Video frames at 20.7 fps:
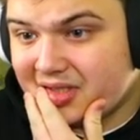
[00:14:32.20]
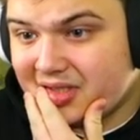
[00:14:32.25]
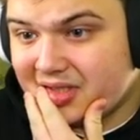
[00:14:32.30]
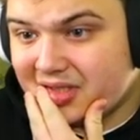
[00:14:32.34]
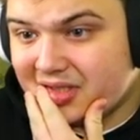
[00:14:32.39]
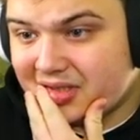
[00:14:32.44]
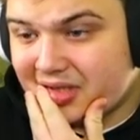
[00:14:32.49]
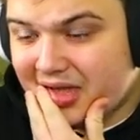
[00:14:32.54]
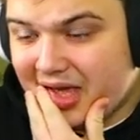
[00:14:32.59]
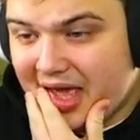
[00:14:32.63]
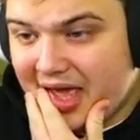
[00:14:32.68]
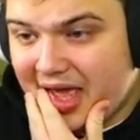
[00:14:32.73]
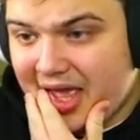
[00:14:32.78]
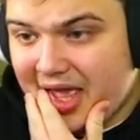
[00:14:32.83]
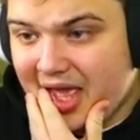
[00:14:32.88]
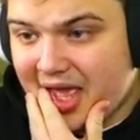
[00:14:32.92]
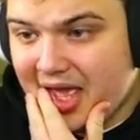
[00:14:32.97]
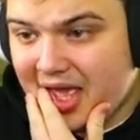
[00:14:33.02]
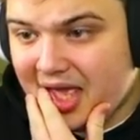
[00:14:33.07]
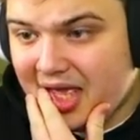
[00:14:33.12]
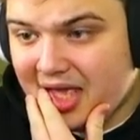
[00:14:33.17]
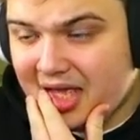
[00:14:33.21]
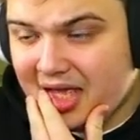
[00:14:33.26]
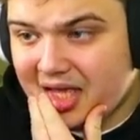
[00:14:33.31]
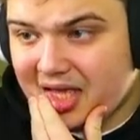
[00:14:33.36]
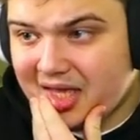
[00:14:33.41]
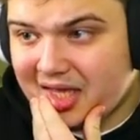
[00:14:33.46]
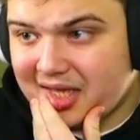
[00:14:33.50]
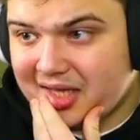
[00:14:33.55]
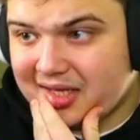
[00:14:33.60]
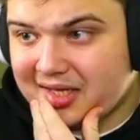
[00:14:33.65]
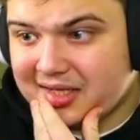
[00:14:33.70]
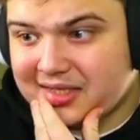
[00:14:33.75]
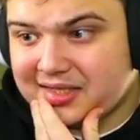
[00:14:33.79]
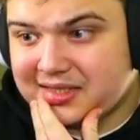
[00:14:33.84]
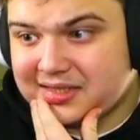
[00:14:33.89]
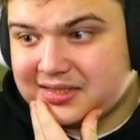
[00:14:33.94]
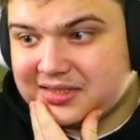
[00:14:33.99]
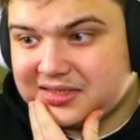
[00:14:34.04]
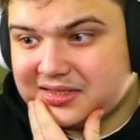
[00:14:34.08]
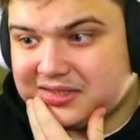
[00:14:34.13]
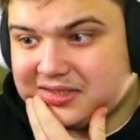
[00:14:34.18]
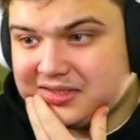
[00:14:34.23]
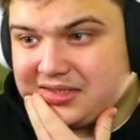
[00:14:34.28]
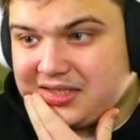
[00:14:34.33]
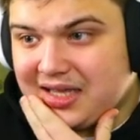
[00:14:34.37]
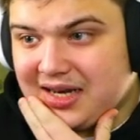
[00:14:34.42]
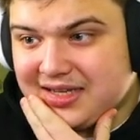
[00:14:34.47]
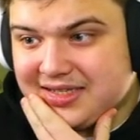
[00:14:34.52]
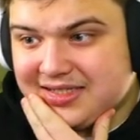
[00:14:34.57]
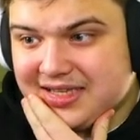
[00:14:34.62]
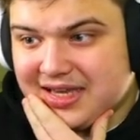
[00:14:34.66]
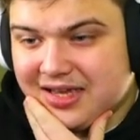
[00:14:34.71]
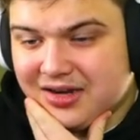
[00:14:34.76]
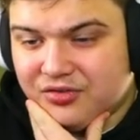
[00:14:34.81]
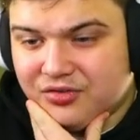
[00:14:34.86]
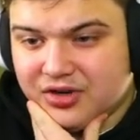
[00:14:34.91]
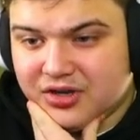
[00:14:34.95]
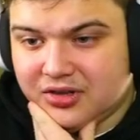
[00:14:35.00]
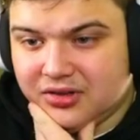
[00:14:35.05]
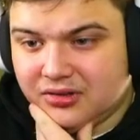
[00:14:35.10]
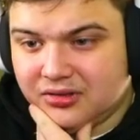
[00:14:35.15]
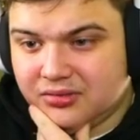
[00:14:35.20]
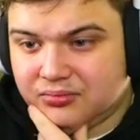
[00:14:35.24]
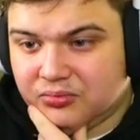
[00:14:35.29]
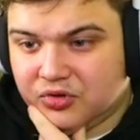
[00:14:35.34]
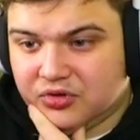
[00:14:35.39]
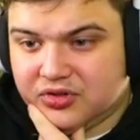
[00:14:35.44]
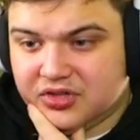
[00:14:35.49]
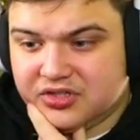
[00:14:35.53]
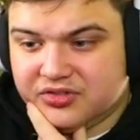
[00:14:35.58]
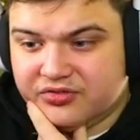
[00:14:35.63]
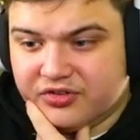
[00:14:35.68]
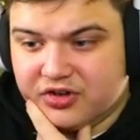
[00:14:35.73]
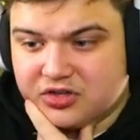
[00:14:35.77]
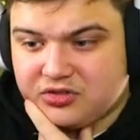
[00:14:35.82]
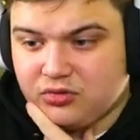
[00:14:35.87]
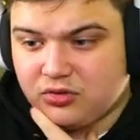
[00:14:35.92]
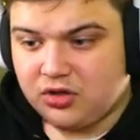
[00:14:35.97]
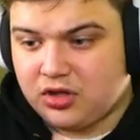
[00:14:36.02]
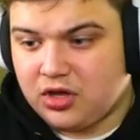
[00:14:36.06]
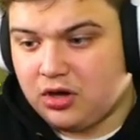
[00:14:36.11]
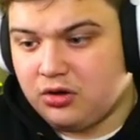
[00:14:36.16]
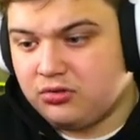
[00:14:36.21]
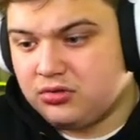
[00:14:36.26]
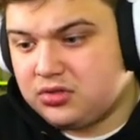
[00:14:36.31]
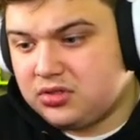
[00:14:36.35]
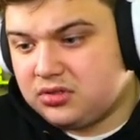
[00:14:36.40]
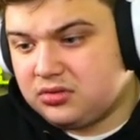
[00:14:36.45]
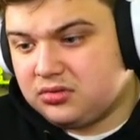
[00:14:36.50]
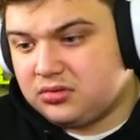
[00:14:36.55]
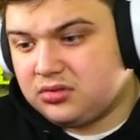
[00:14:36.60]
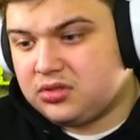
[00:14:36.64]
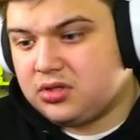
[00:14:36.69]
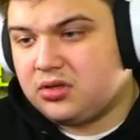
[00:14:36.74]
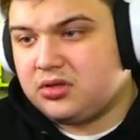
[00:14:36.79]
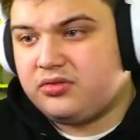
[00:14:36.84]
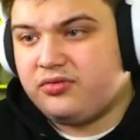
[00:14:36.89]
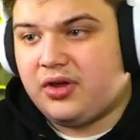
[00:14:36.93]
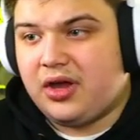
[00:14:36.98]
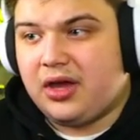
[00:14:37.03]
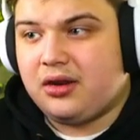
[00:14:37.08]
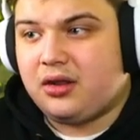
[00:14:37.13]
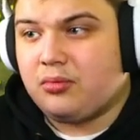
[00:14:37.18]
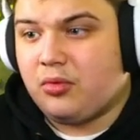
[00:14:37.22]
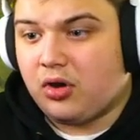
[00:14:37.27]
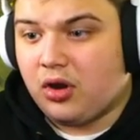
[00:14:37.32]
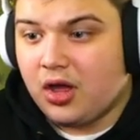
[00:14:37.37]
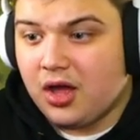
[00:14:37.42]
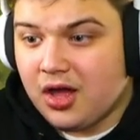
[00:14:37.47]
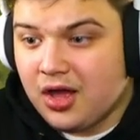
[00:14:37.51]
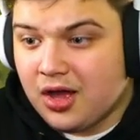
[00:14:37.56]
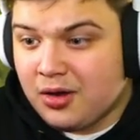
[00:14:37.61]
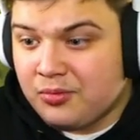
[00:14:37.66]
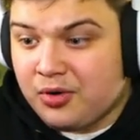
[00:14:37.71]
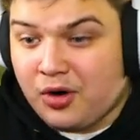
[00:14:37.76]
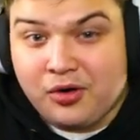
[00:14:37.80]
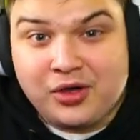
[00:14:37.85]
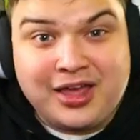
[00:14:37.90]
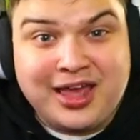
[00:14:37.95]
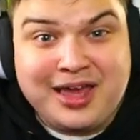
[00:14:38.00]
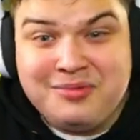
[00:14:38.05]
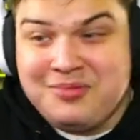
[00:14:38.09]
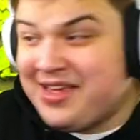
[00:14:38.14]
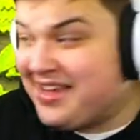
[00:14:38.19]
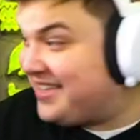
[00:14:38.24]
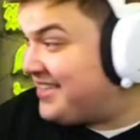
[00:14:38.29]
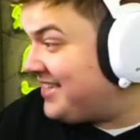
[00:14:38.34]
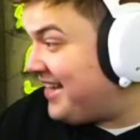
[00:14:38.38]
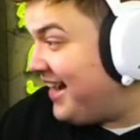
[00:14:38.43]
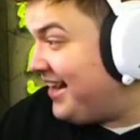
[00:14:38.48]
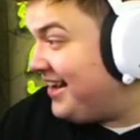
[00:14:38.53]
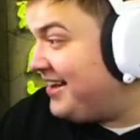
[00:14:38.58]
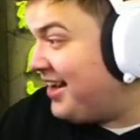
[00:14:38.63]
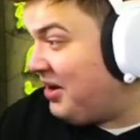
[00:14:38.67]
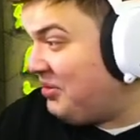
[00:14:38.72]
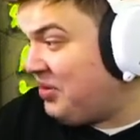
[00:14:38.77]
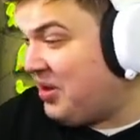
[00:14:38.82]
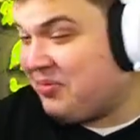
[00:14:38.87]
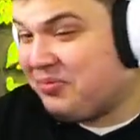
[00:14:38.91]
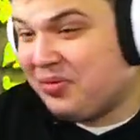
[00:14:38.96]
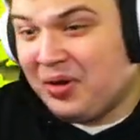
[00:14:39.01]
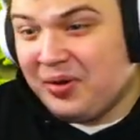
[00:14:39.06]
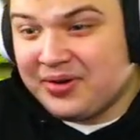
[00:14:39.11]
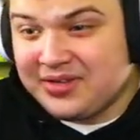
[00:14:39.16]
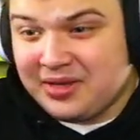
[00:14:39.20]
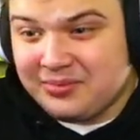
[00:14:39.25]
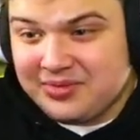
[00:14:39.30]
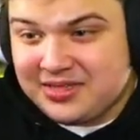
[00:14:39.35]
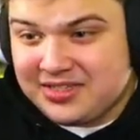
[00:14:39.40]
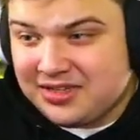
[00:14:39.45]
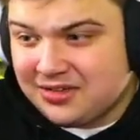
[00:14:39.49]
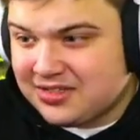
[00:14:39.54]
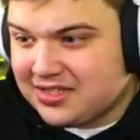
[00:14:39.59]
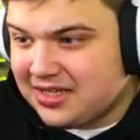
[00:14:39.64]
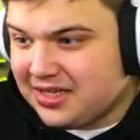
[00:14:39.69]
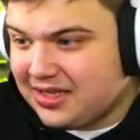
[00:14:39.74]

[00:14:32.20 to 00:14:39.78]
Okay. Get a second reel, but this first one goes, so that's fine. Come on. Bro, give me a scatter and that'll be a bonus. That'd be so sick.